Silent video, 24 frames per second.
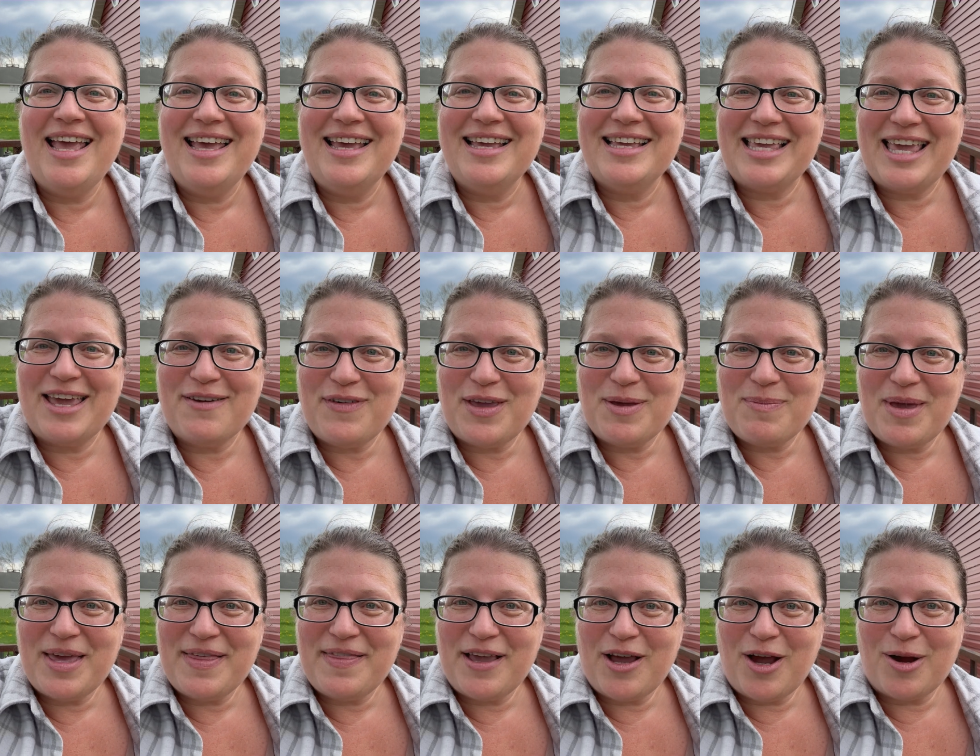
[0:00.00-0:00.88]
giving
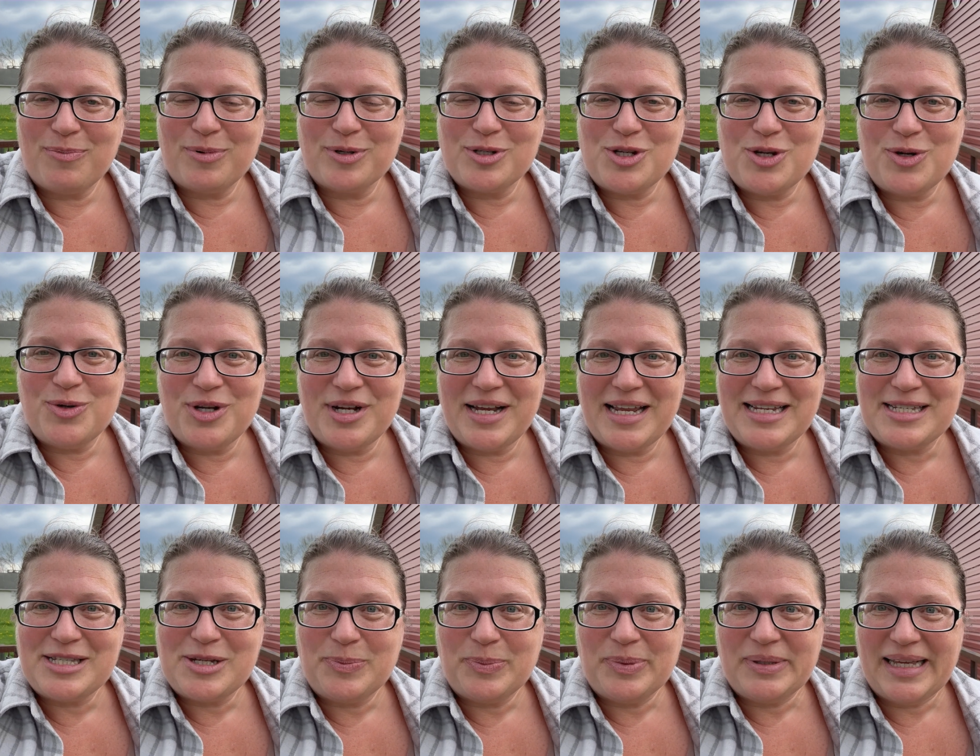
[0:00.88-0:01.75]
me the opportunity
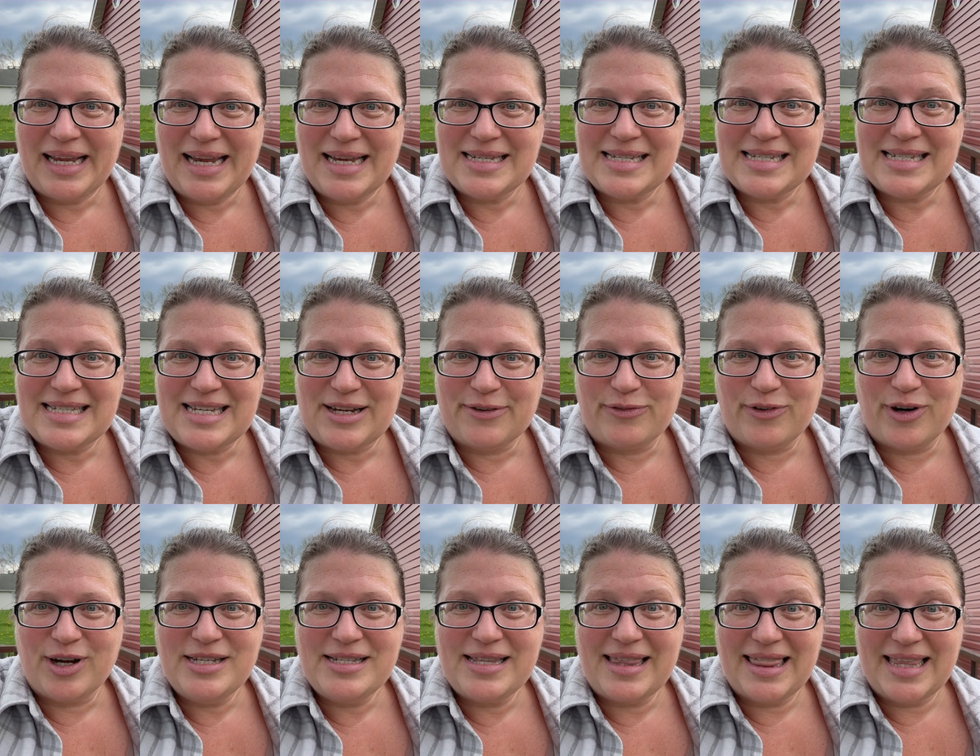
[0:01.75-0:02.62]
to plant
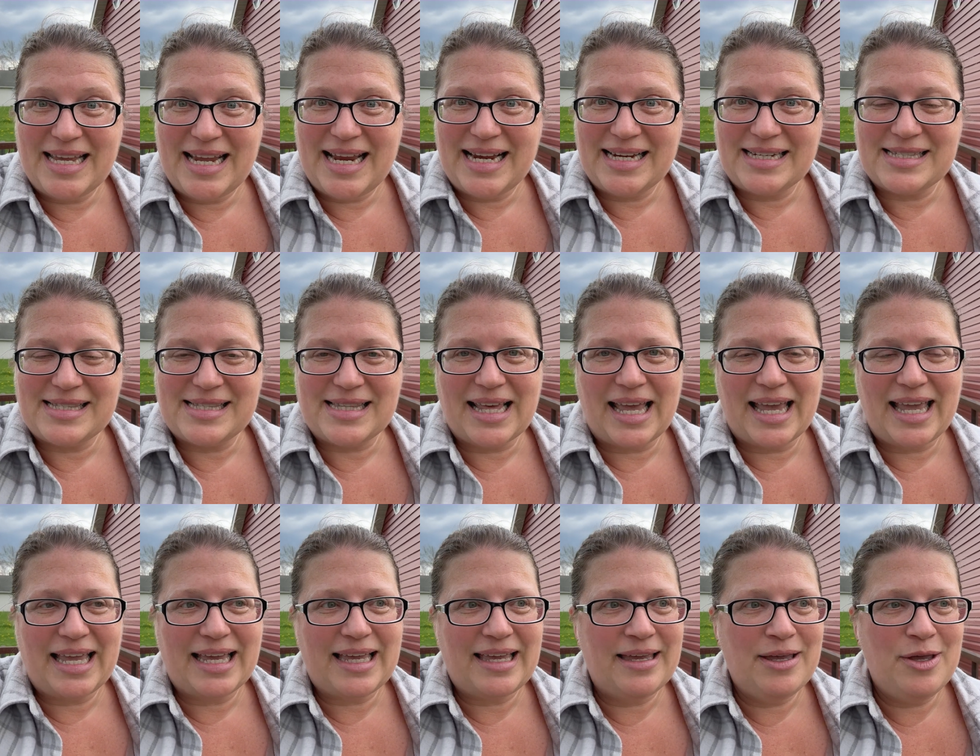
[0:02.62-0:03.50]
different things
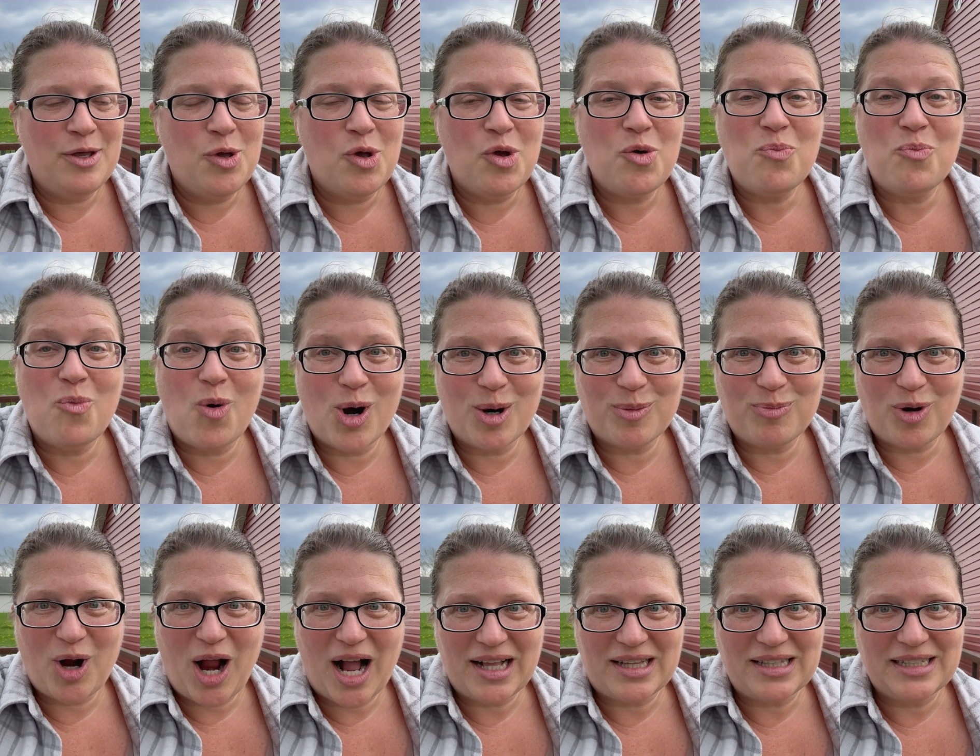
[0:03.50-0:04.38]
like more
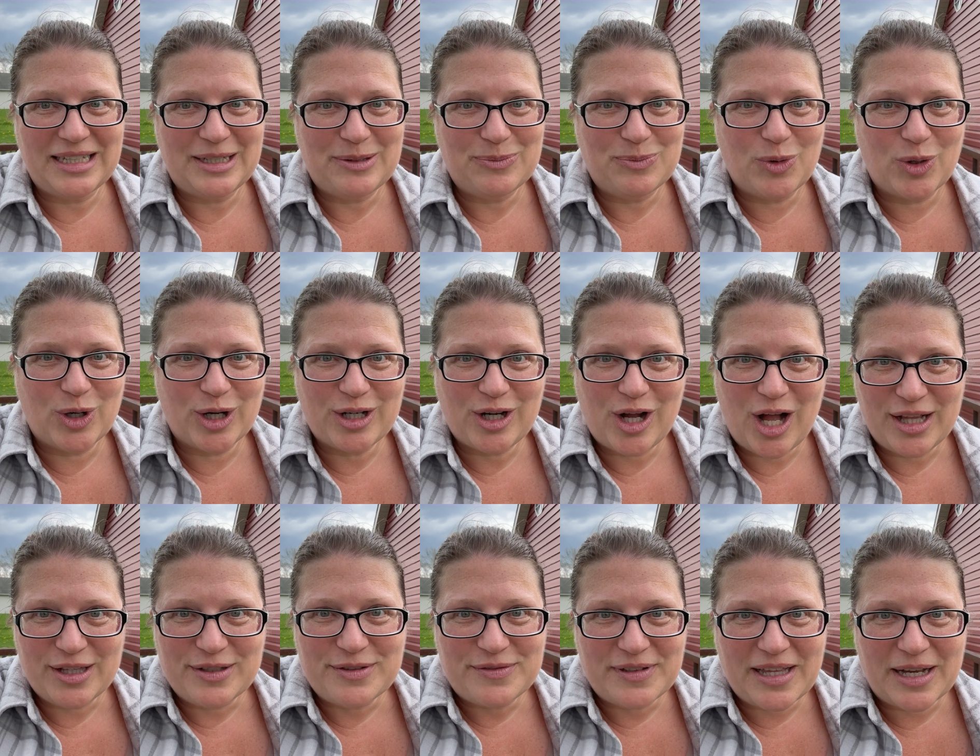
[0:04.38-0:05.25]
broccoli, more
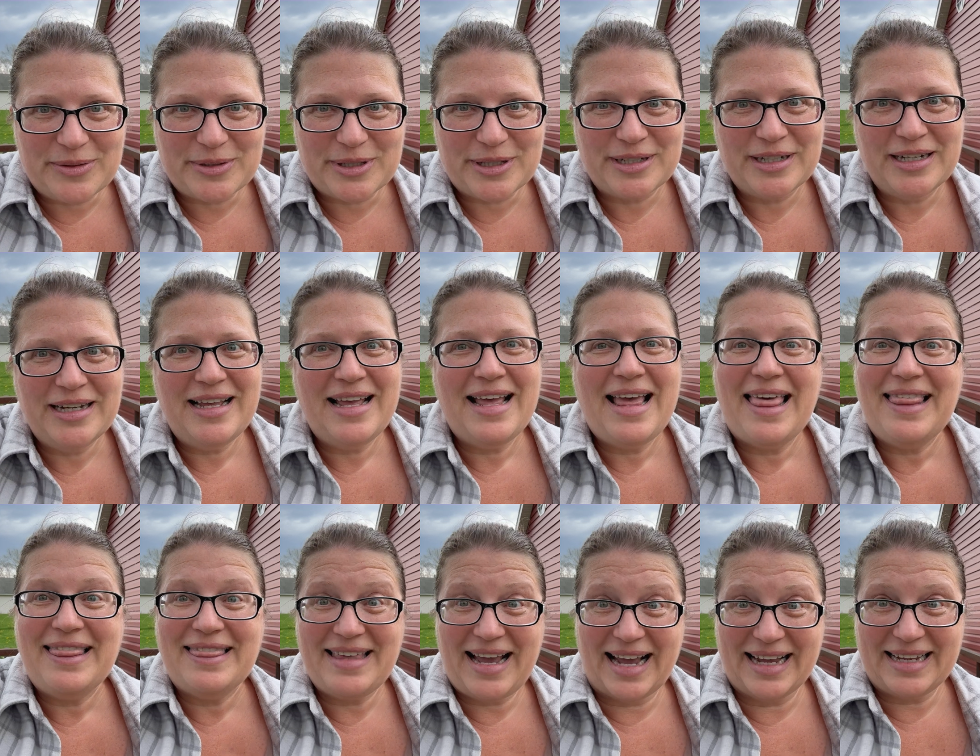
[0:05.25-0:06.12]
cauliflower,
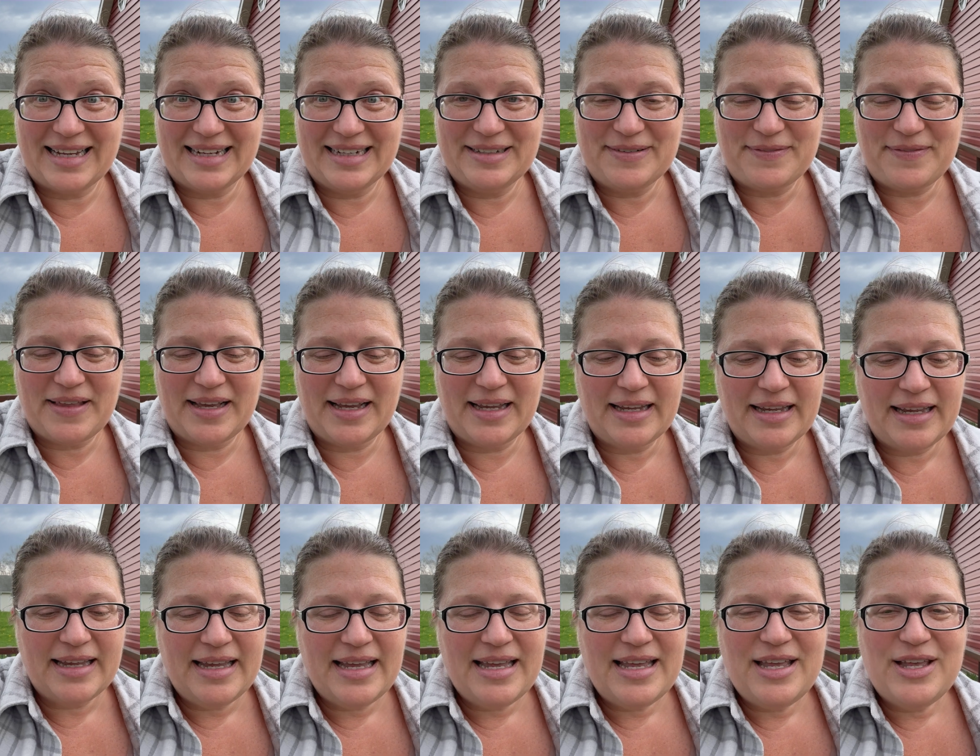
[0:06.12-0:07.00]
that kind of thing.
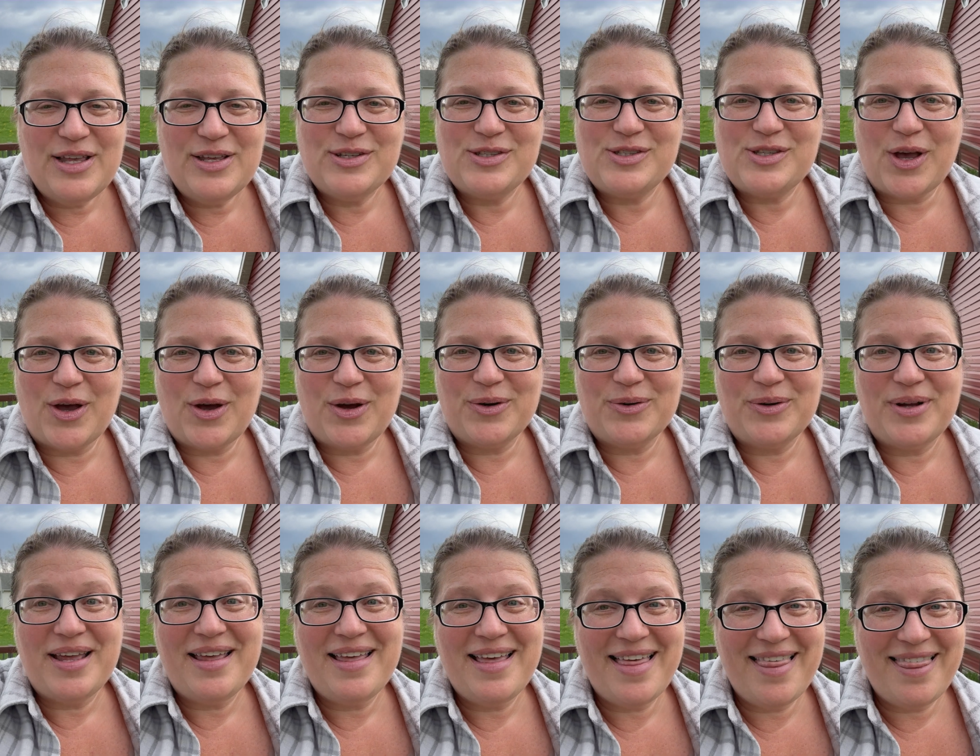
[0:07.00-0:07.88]
So
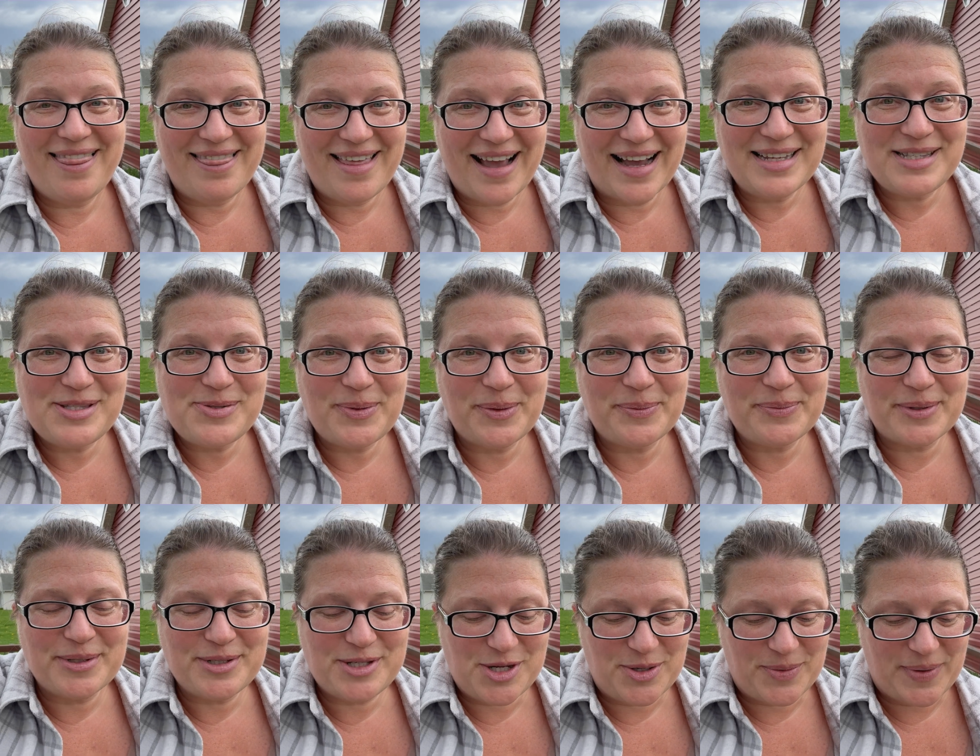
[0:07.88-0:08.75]
that's what
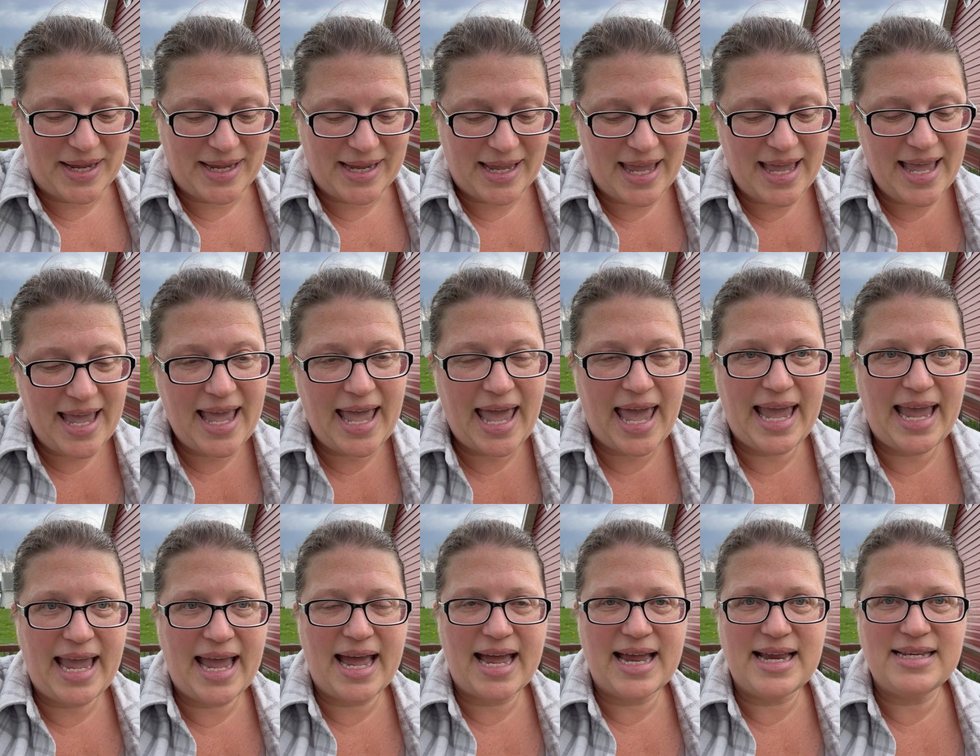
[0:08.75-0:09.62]
we're doing.
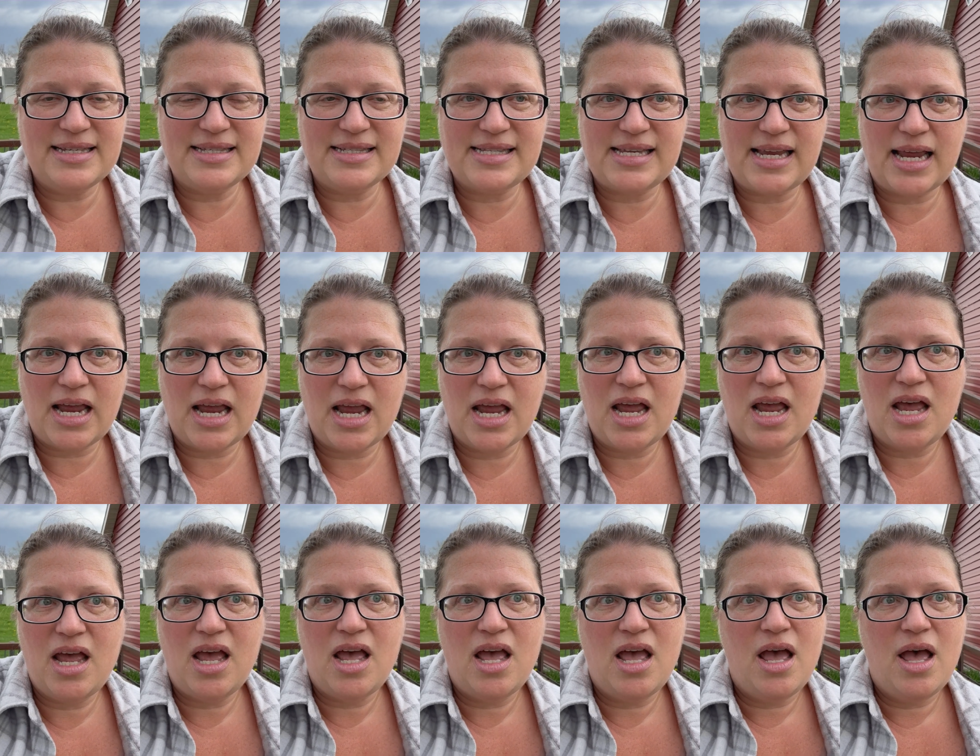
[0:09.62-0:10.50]
And
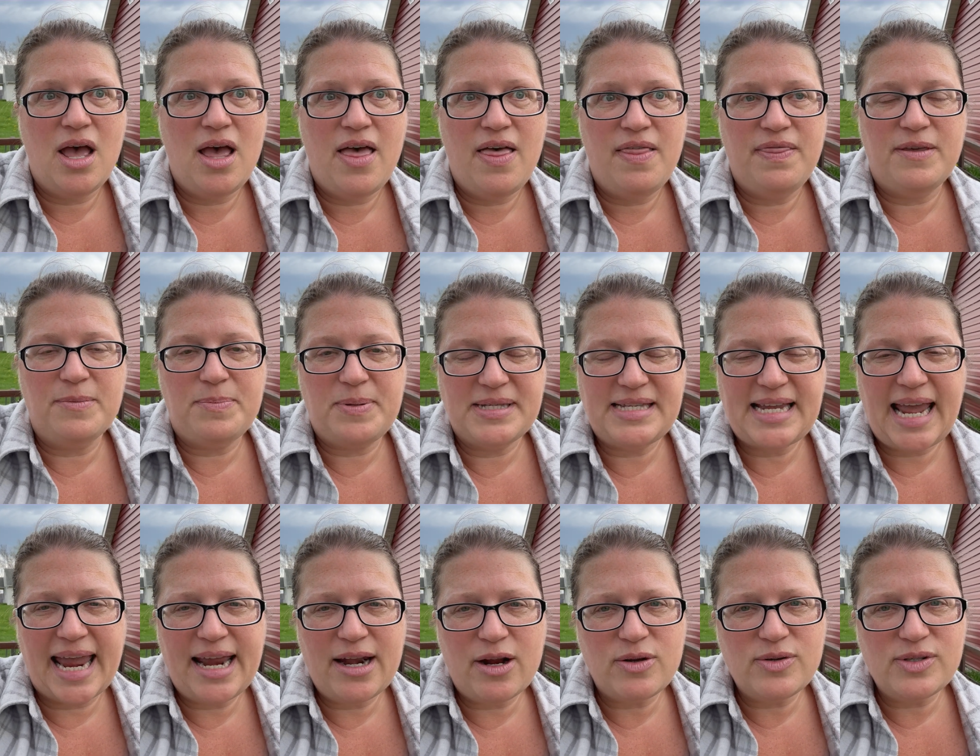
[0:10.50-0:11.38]
the
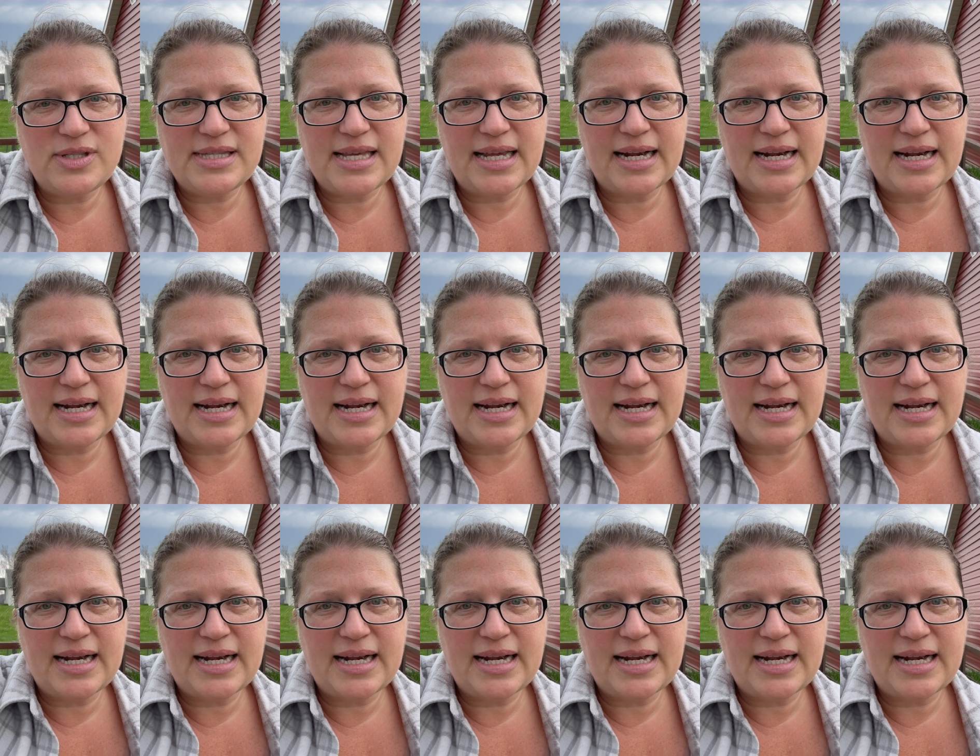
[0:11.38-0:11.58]
potatoes that